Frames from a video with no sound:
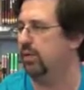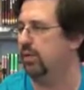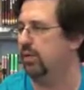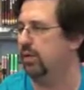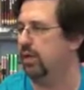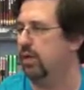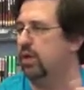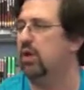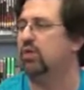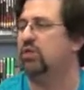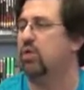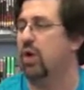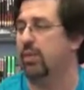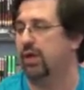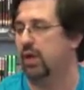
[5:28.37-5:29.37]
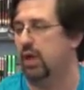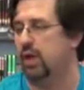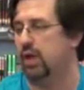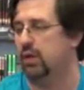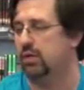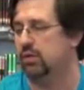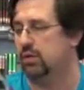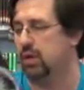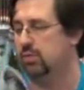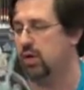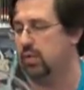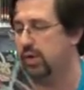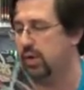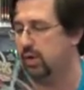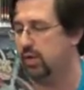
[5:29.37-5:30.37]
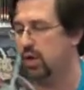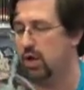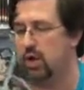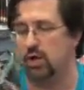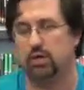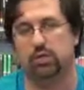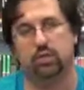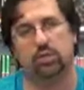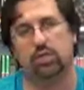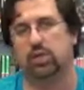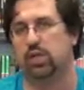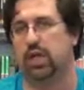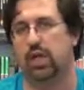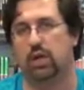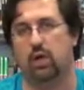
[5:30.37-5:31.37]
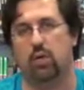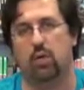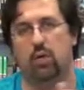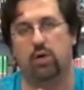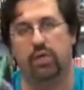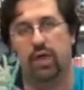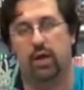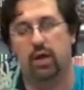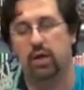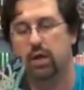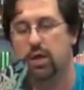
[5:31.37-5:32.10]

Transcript: it's Grummett. Tom Grummett on the art. Can't go wrong there.